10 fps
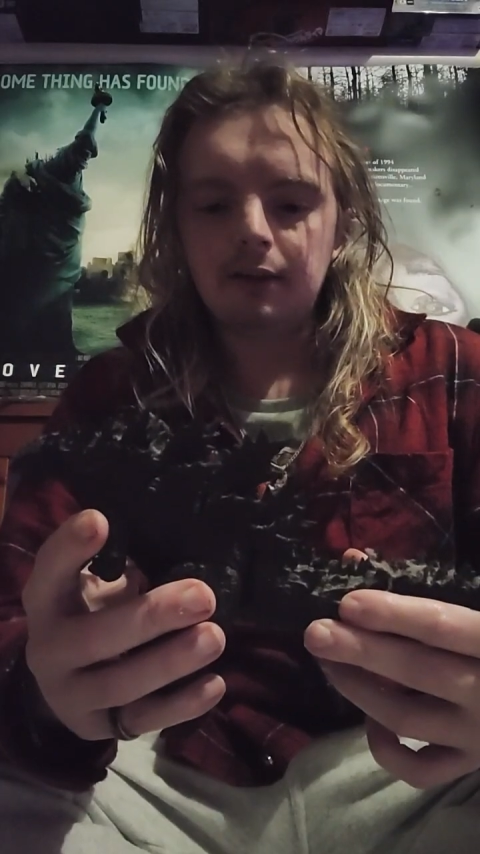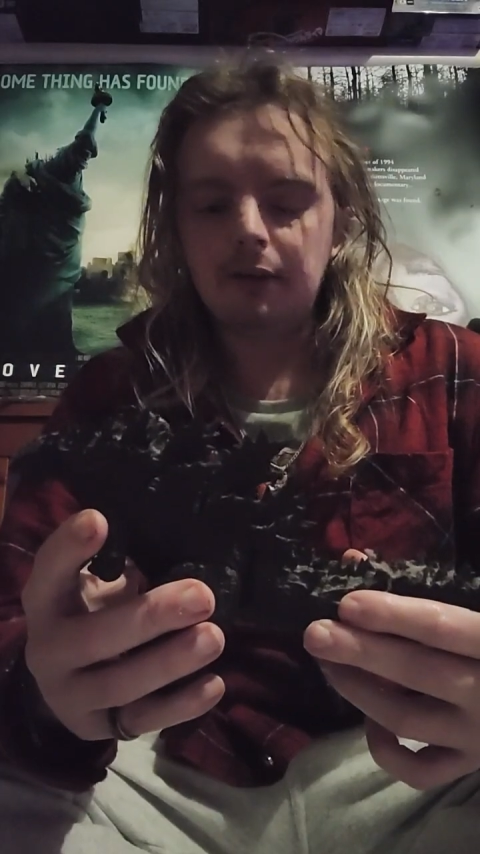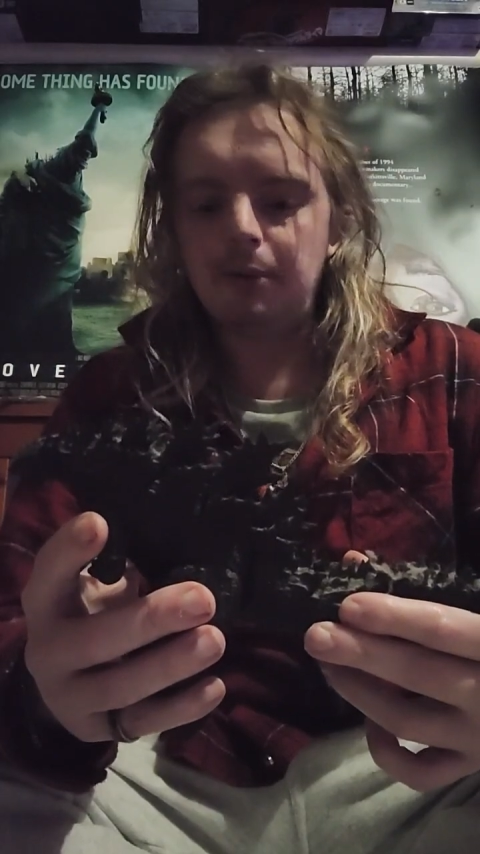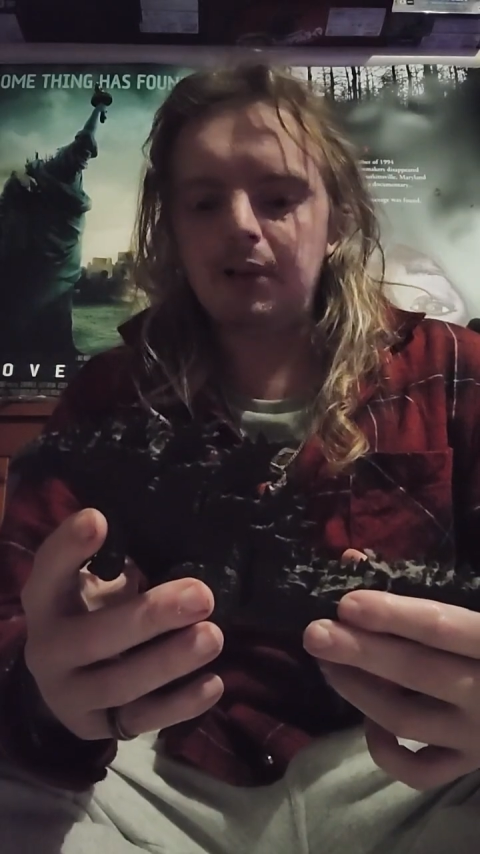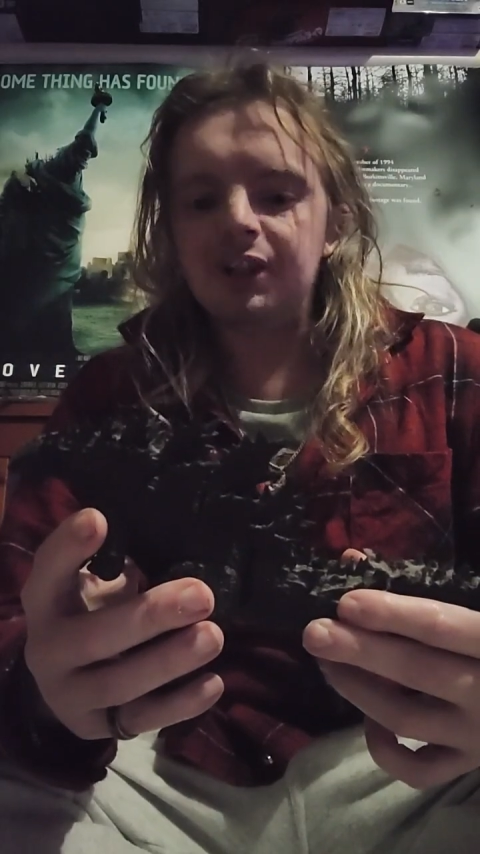
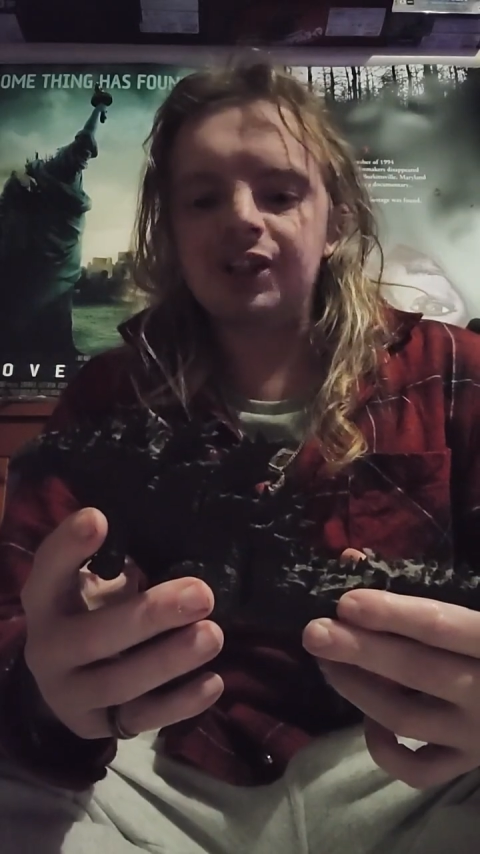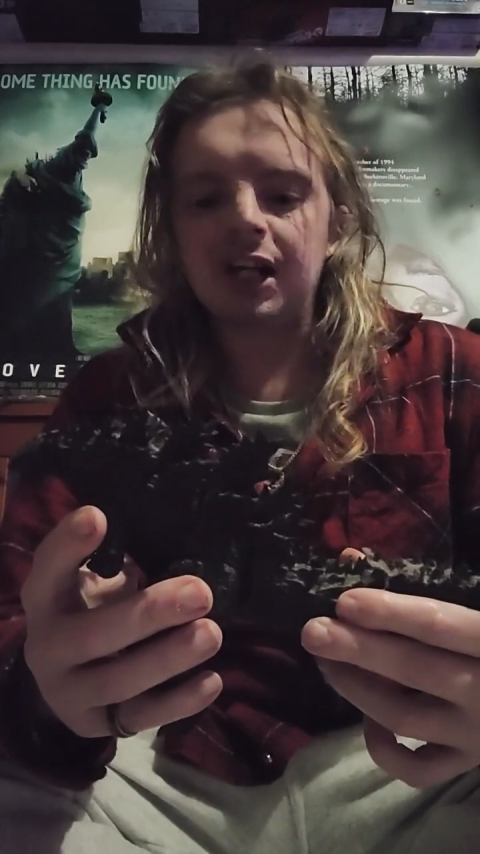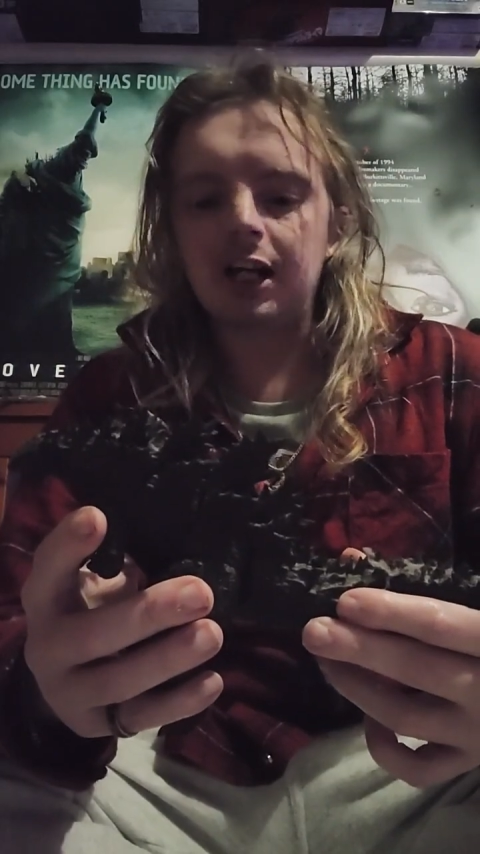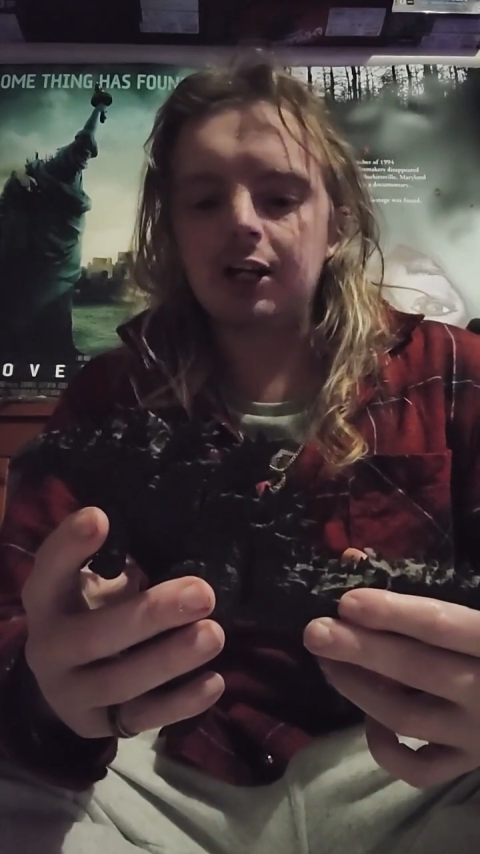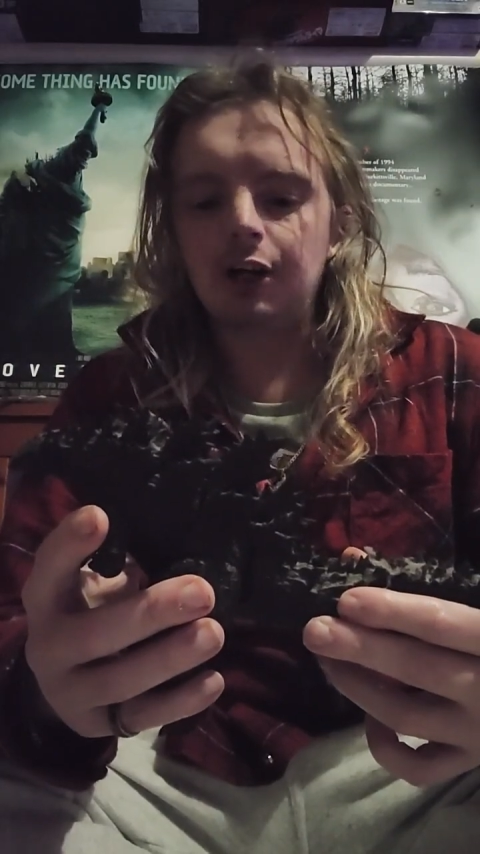with a bit of
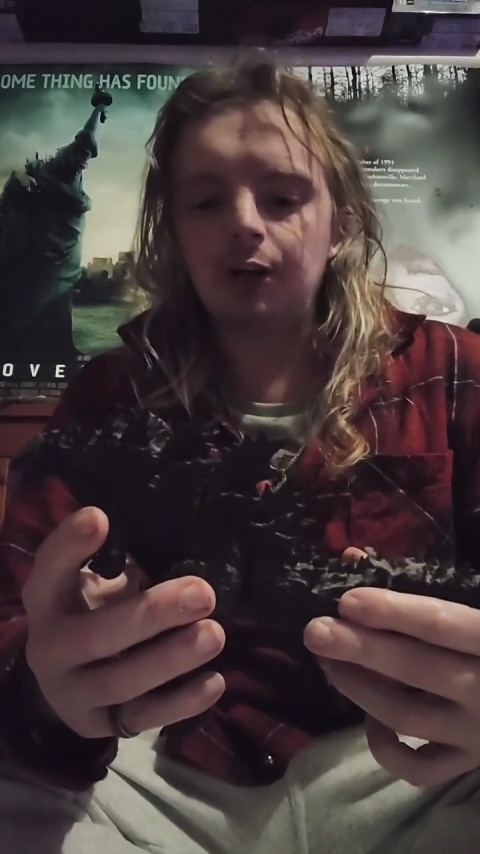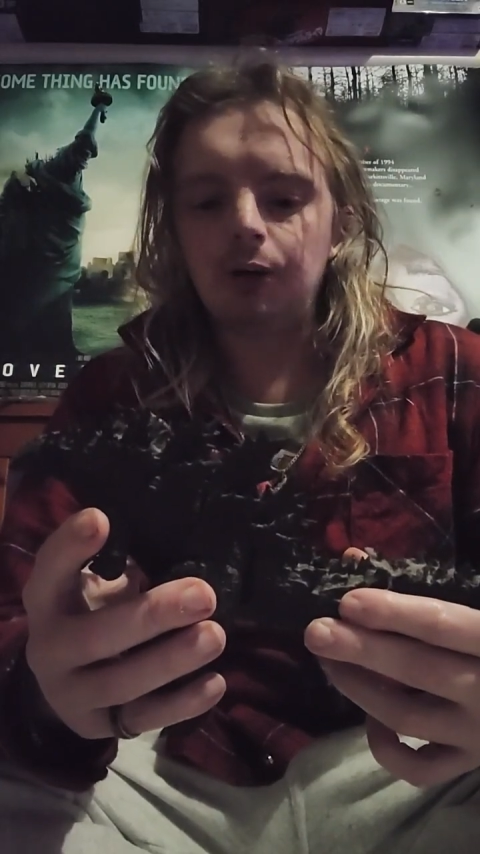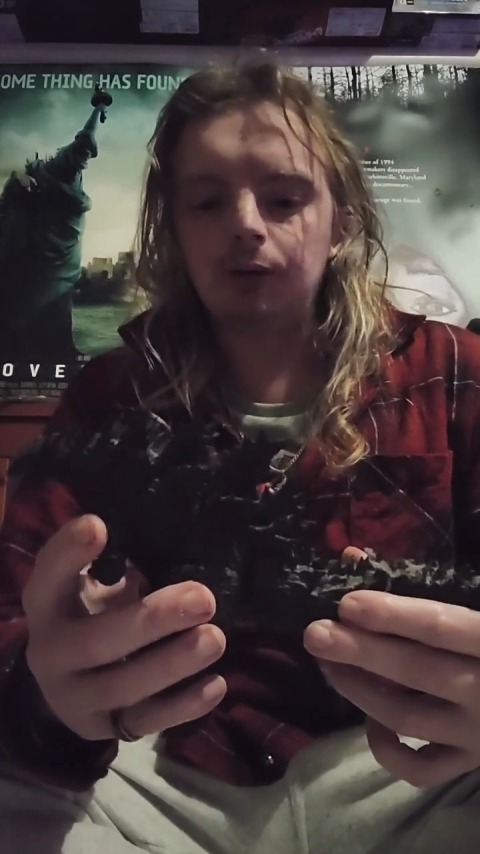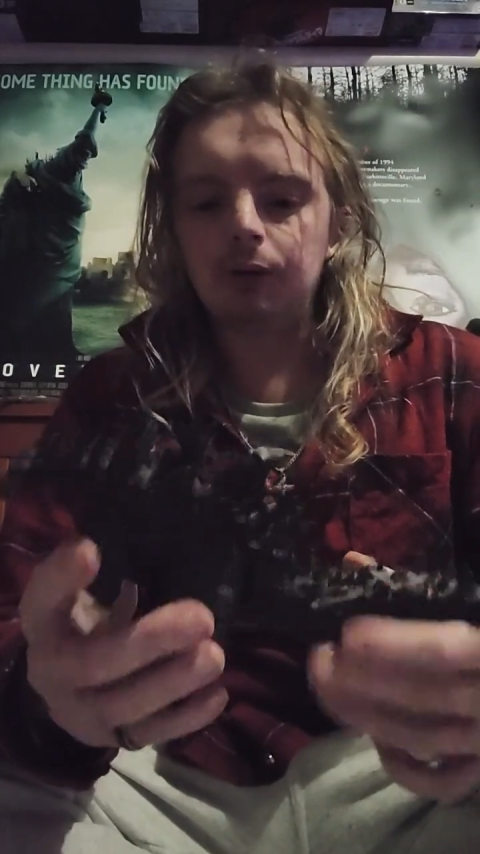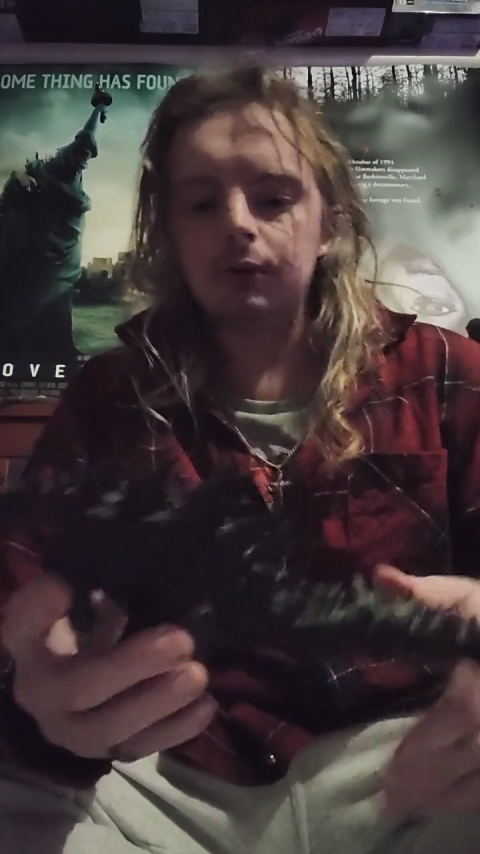charcoal